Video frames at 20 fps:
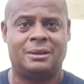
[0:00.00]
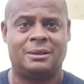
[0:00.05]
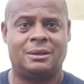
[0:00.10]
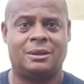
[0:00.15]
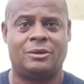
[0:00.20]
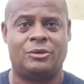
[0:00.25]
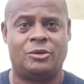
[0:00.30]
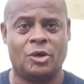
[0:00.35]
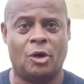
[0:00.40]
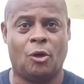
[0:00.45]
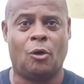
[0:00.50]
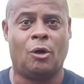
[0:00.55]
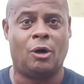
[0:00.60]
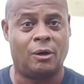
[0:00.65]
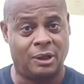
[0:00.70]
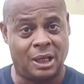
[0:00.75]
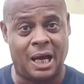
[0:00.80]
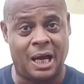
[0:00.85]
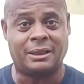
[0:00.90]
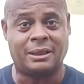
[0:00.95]
the
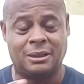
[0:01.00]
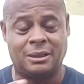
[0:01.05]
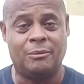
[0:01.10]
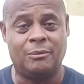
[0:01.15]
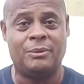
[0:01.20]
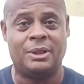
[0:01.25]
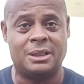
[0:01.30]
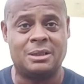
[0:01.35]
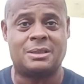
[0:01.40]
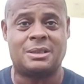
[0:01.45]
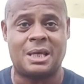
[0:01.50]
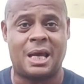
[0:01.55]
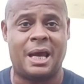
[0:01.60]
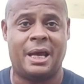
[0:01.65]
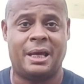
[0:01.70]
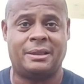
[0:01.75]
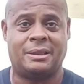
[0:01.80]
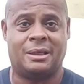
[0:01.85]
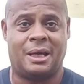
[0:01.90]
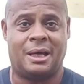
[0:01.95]
door, lock them
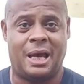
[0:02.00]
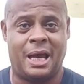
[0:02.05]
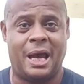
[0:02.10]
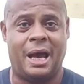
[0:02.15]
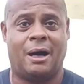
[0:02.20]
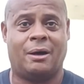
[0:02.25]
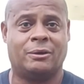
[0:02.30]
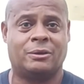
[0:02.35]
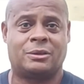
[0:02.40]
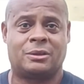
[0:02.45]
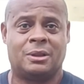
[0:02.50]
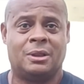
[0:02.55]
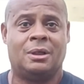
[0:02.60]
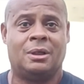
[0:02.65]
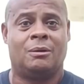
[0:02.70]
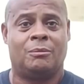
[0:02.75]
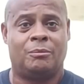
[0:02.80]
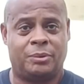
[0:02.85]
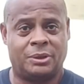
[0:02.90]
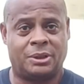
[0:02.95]
inside the house,
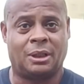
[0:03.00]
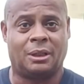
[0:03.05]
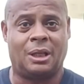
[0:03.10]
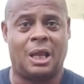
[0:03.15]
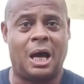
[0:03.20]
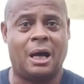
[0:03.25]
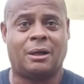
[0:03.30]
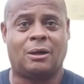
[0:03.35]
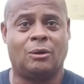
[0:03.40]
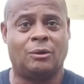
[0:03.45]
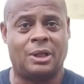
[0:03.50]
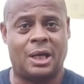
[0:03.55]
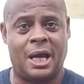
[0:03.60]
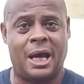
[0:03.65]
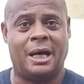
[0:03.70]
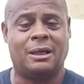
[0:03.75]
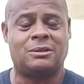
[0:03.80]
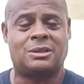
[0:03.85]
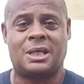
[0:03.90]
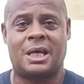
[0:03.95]
put the lock on the
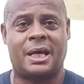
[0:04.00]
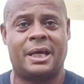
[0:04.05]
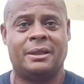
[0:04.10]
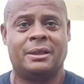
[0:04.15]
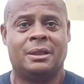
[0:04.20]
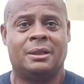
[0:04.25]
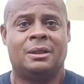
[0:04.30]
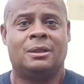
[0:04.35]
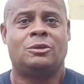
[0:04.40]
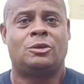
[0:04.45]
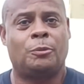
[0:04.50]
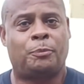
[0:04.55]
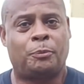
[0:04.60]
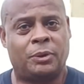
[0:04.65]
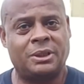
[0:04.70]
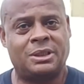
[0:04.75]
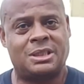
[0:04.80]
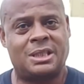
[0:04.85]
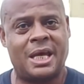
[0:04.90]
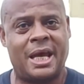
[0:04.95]
outside to
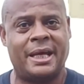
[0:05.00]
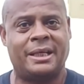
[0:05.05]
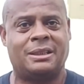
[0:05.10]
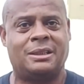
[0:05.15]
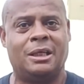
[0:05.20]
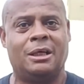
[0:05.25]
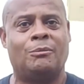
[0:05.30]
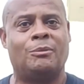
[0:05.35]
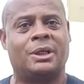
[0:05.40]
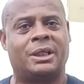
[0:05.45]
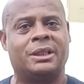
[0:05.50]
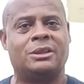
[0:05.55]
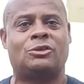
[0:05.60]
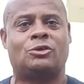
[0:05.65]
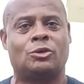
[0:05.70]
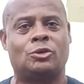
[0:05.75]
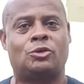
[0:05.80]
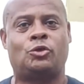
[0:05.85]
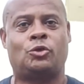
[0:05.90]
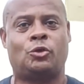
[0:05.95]
protect them
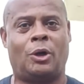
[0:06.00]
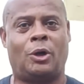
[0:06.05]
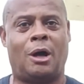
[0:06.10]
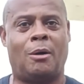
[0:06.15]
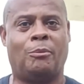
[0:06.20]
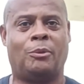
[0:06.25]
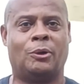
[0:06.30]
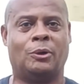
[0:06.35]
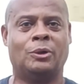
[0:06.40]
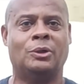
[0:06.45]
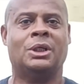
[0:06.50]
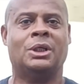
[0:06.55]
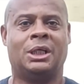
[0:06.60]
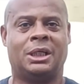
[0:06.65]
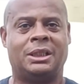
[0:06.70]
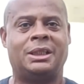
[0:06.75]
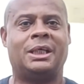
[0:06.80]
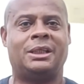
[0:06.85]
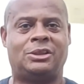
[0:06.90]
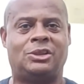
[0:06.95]
against the trouble
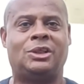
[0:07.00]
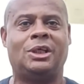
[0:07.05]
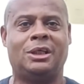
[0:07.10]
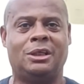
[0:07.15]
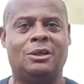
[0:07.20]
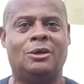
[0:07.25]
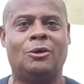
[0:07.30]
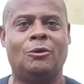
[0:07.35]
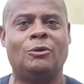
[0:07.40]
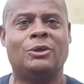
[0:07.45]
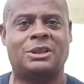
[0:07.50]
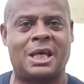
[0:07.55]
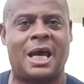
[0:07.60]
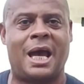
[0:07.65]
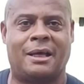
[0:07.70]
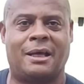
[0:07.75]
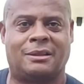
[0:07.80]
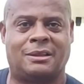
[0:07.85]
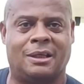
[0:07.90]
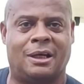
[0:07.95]
that she knew was
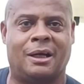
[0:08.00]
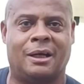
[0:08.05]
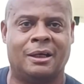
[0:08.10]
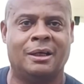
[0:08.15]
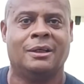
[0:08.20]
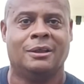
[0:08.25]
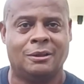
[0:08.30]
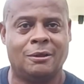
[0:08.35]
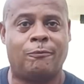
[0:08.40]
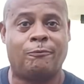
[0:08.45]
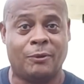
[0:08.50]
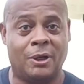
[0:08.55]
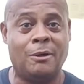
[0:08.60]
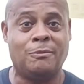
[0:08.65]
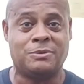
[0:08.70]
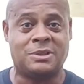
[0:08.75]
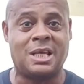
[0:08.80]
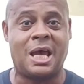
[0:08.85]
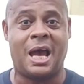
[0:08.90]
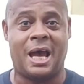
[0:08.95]
out there. The
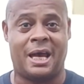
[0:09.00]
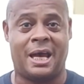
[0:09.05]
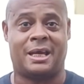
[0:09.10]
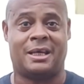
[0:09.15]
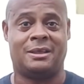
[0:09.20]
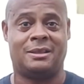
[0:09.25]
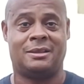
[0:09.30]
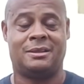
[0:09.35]
flip side